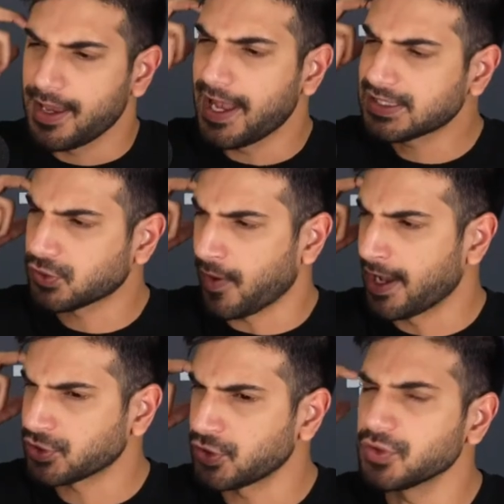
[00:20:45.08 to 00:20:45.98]
Head
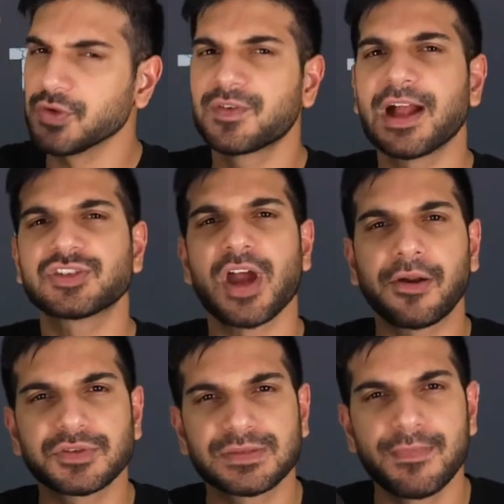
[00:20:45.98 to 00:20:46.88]
scratcher, you've got
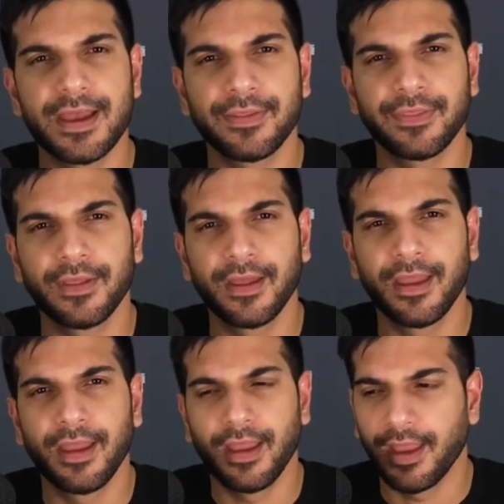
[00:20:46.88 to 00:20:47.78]
Jonnu Smith
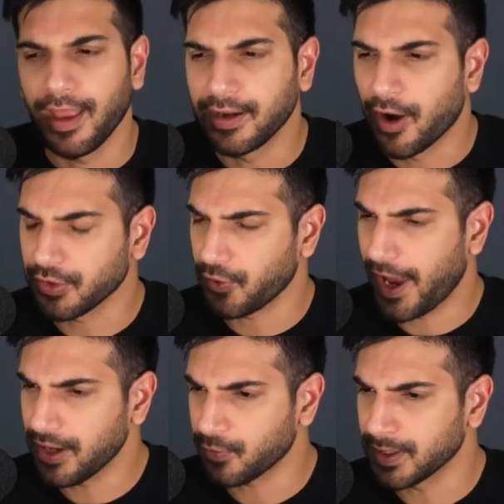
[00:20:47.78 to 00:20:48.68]
and Hunter
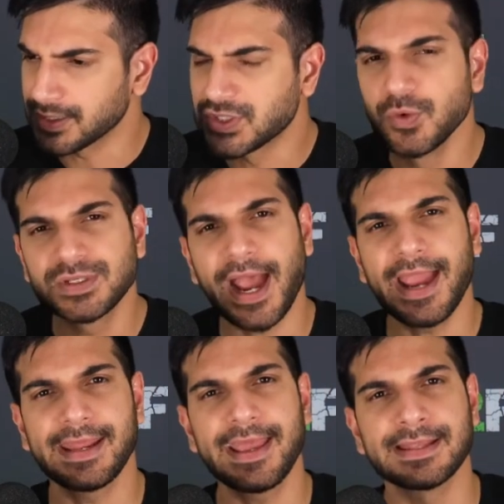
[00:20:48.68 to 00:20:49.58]
Henry, two
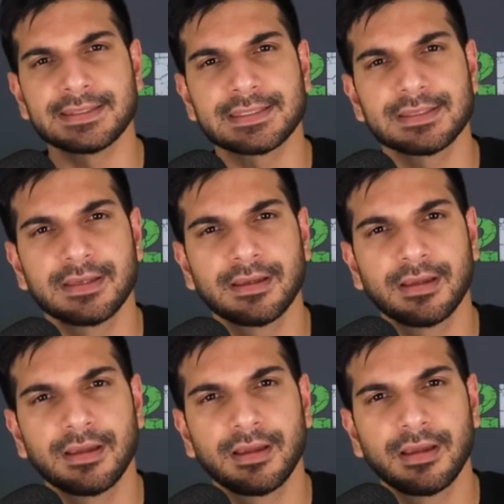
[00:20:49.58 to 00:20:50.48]
tight ends.
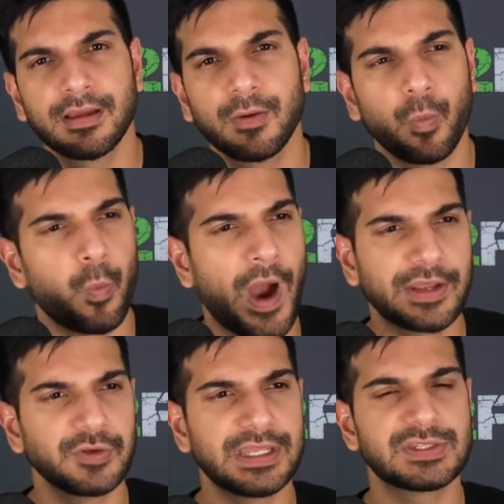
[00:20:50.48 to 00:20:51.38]
Why
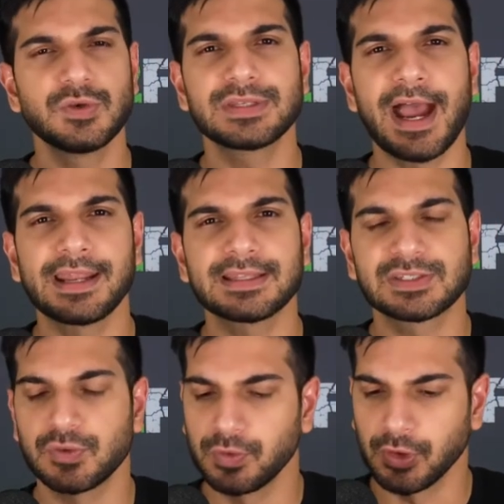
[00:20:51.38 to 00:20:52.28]
do you need two tight ends
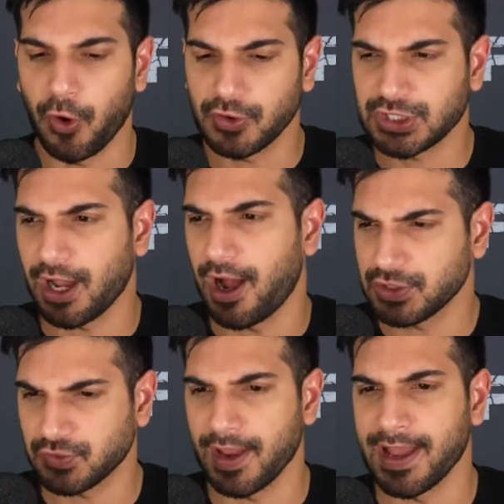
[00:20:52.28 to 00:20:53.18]
to large
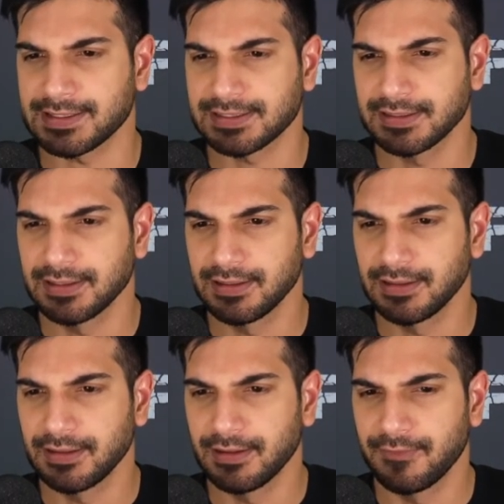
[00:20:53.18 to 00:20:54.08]
contracts
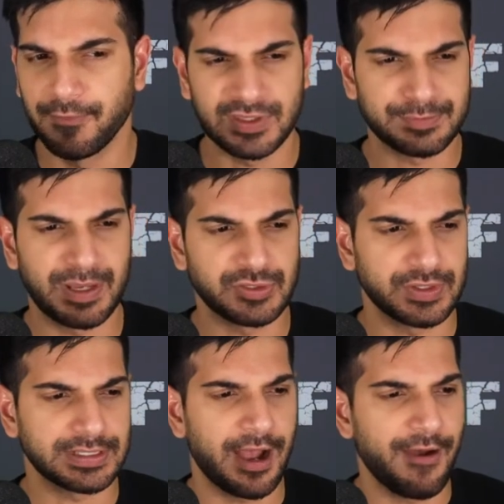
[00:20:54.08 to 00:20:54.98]
for this
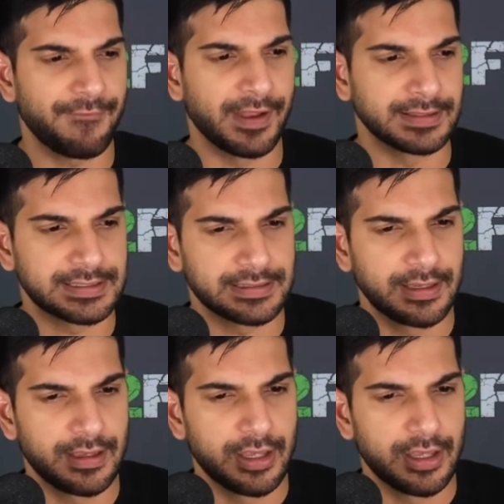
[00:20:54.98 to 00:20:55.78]
Patriots offense?